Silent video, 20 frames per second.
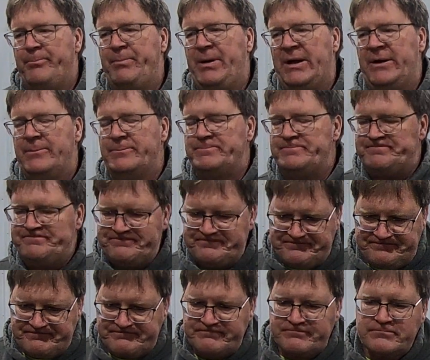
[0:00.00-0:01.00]
but
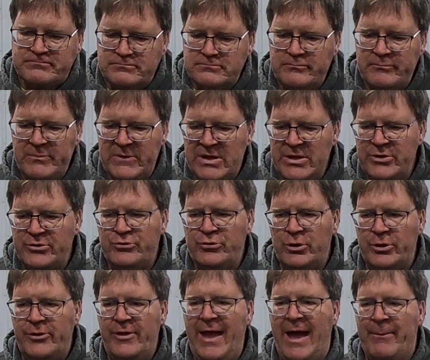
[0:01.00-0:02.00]
it
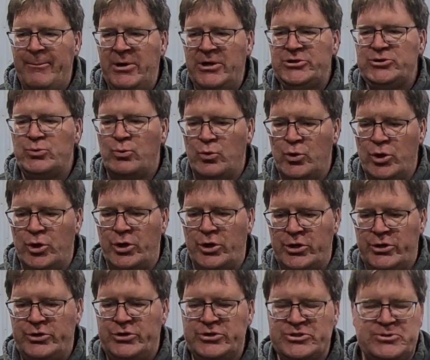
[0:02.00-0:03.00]
took that much
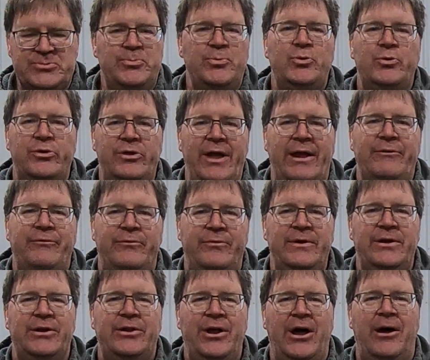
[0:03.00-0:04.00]
work to smooth that
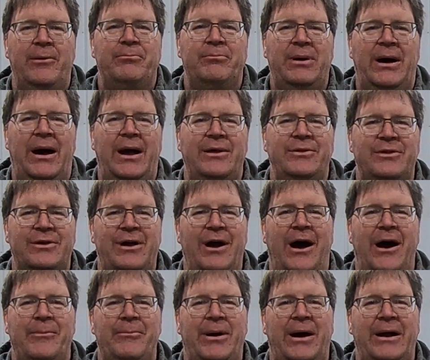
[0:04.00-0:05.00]
field up behind the
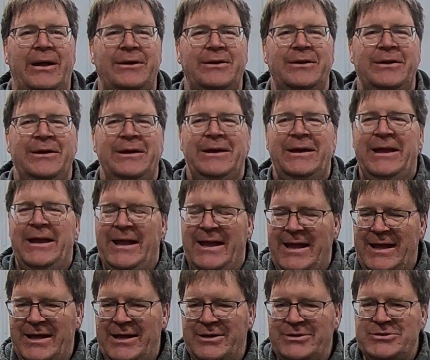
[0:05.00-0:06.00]
combine.
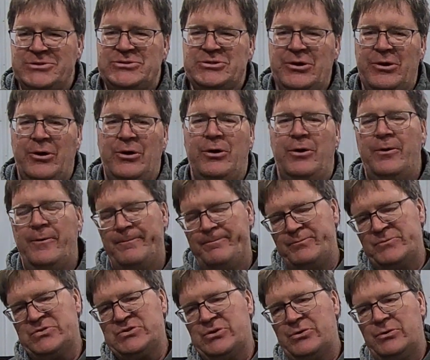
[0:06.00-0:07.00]
And
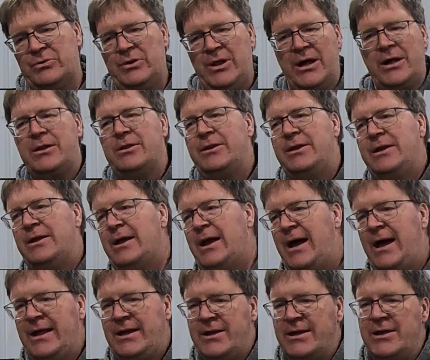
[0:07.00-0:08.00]
so, so luckily
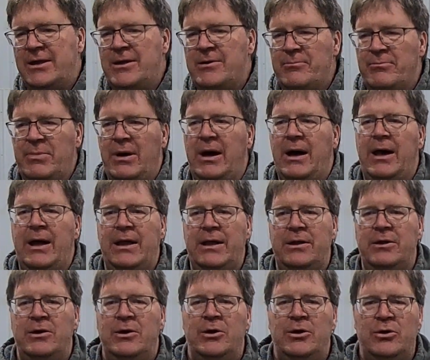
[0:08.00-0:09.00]
I can get
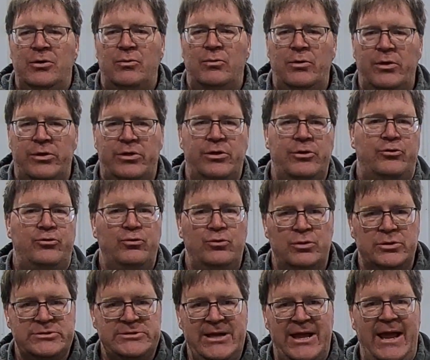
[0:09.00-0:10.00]
by with the
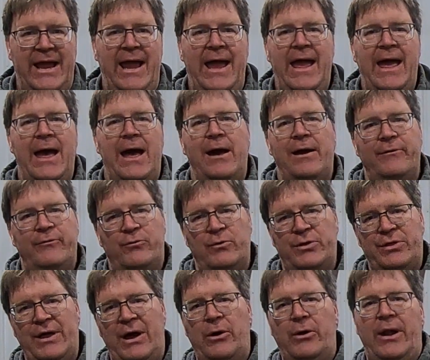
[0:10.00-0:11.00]
tools I have
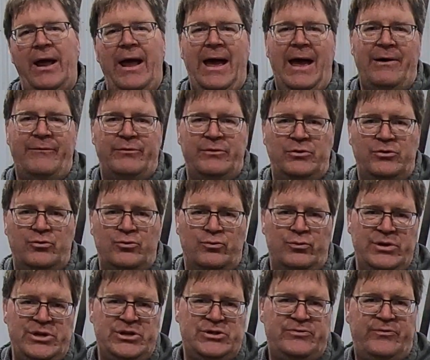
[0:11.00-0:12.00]
without having to
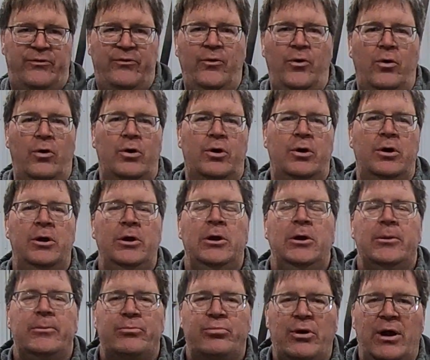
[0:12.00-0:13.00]
reach for
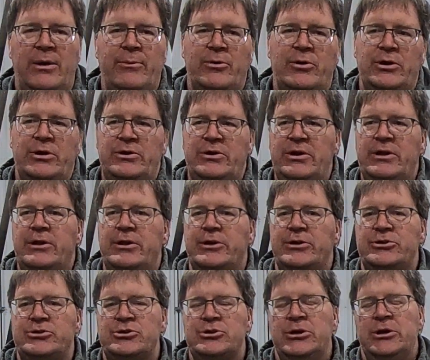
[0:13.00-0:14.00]
primary
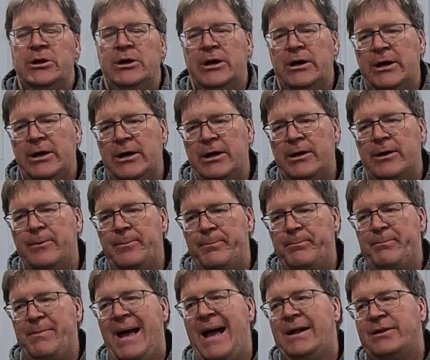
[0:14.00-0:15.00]
tillage.
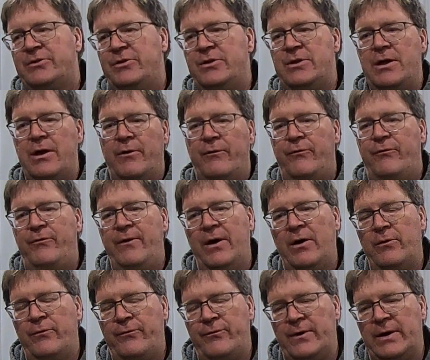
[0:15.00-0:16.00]
Uh, back to the
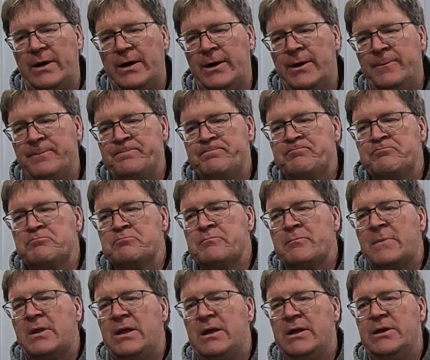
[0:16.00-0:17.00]
alfalfa
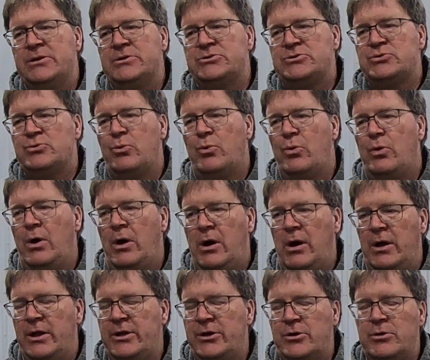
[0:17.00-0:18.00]
is
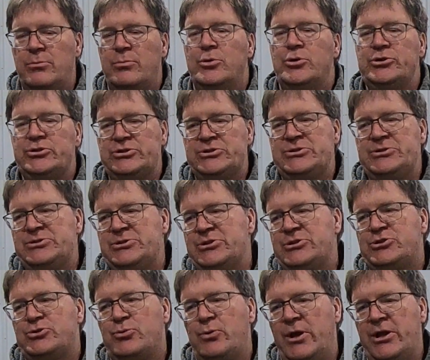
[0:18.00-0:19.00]
in an emergency
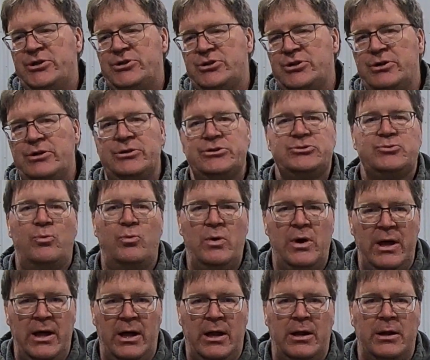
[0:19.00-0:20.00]
situation as
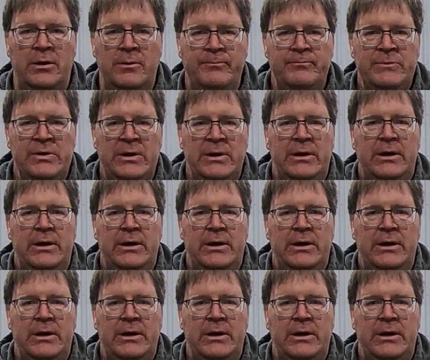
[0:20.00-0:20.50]
well.